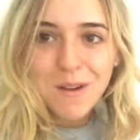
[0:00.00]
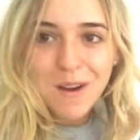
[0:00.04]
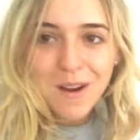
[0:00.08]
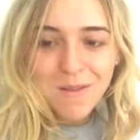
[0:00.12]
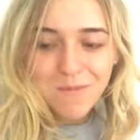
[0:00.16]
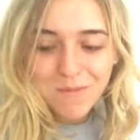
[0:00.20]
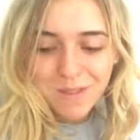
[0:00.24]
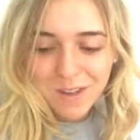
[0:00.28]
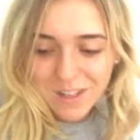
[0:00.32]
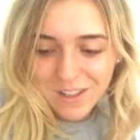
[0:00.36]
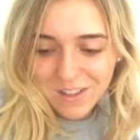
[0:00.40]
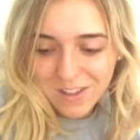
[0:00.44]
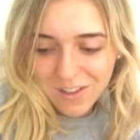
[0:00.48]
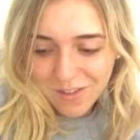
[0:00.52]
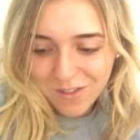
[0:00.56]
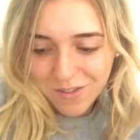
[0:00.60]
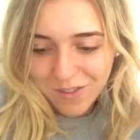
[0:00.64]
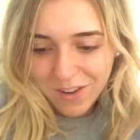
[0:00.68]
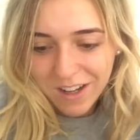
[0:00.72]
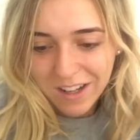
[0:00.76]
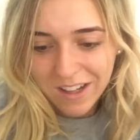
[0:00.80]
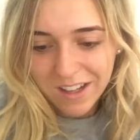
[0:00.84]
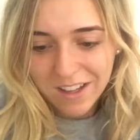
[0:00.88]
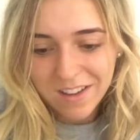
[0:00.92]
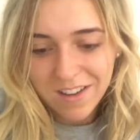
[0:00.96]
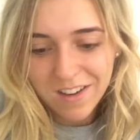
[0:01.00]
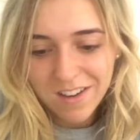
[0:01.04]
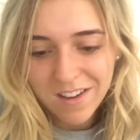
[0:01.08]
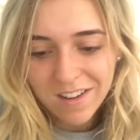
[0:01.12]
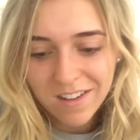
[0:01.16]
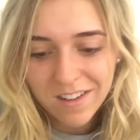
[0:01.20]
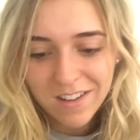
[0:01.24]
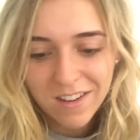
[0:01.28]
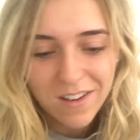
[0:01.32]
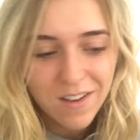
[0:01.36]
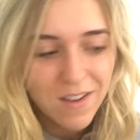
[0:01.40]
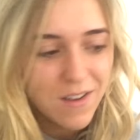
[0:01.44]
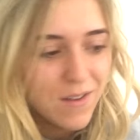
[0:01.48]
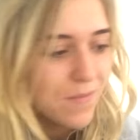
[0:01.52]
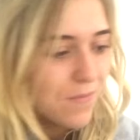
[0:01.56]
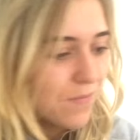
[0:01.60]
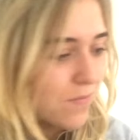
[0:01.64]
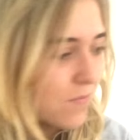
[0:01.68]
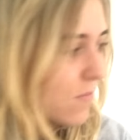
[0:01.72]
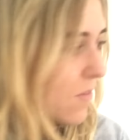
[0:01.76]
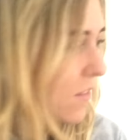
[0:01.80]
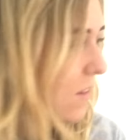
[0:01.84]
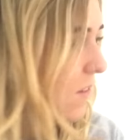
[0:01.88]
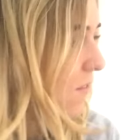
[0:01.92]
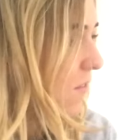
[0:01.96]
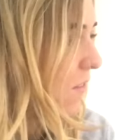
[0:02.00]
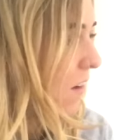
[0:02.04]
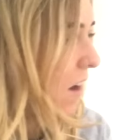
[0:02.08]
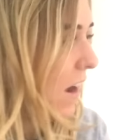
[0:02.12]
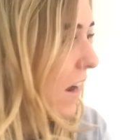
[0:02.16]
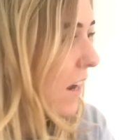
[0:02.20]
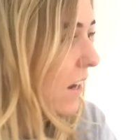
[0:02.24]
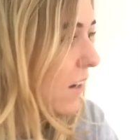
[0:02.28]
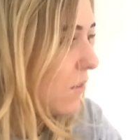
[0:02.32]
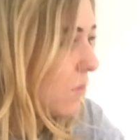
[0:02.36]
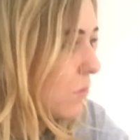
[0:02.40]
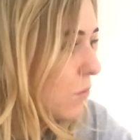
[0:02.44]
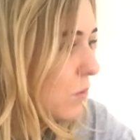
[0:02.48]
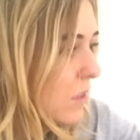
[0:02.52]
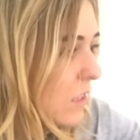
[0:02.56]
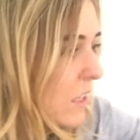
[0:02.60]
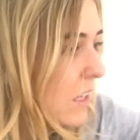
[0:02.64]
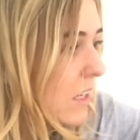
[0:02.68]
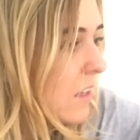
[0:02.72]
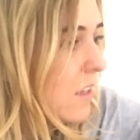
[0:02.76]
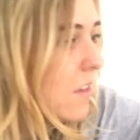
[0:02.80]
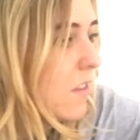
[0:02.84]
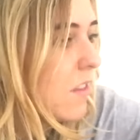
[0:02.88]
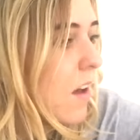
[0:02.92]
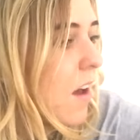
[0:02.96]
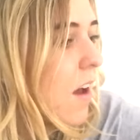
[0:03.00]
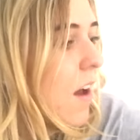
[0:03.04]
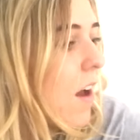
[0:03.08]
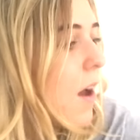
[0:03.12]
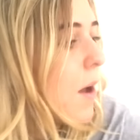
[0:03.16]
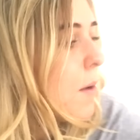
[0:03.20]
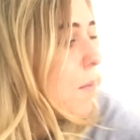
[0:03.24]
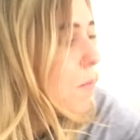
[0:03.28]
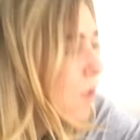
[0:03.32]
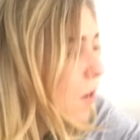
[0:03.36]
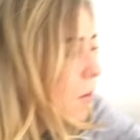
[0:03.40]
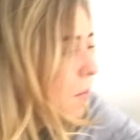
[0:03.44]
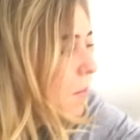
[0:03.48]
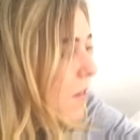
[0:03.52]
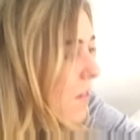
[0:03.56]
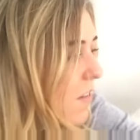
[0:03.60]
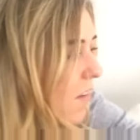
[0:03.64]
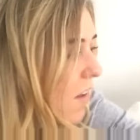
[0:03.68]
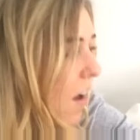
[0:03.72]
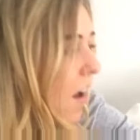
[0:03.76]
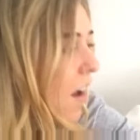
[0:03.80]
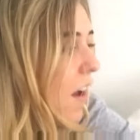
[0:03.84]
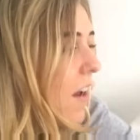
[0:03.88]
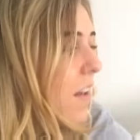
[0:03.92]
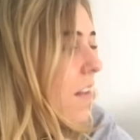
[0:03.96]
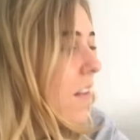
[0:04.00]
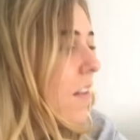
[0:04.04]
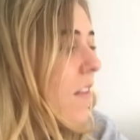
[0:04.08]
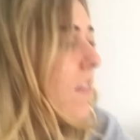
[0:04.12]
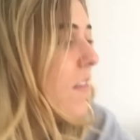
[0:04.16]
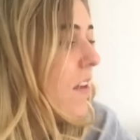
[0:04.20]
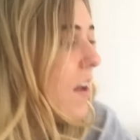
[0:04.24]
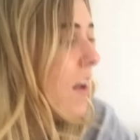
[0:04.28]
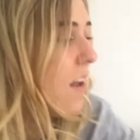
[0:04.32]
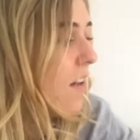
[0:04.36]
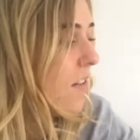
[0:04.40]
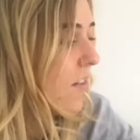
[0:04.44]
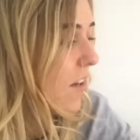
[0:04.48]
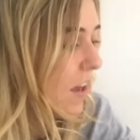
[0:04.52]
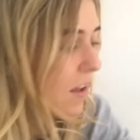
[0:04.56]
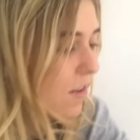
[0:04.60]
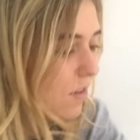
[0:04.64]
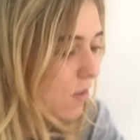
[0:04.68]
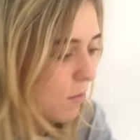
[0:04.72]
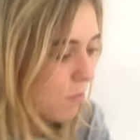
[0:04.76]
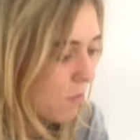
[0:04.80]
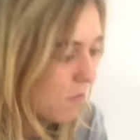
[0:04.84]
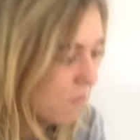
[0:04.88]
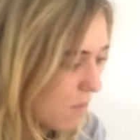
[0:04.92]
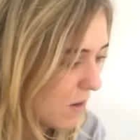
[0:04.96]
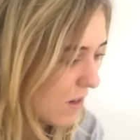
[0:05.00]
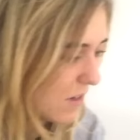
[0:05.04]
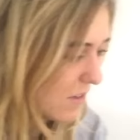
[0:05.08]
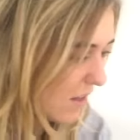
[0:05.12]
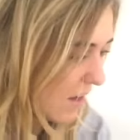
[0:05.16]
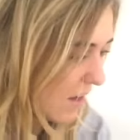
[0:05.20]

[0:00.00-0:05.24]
balm, which is really good. Right, we're nearly there, I promise guys, and then I'll get on with my